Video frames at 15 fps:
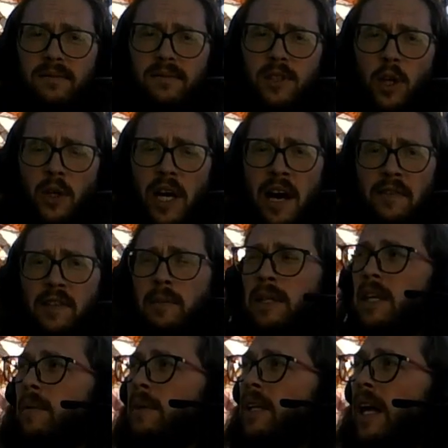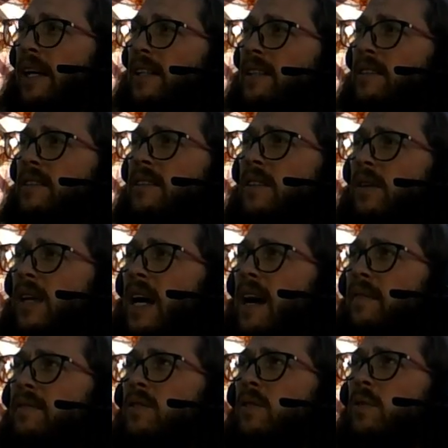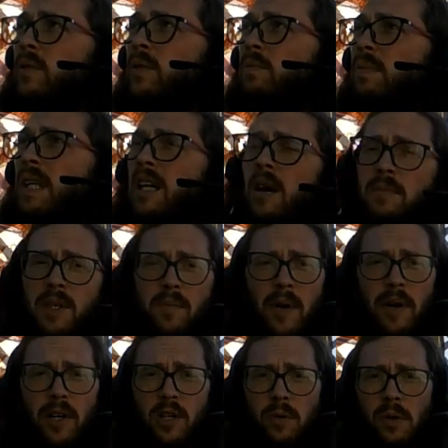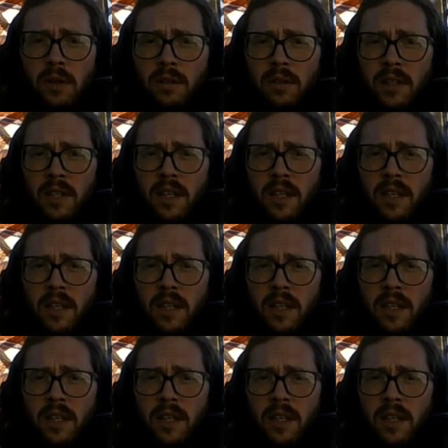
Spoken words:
Don't I have to become enlightened? Don't I have to become spiritual?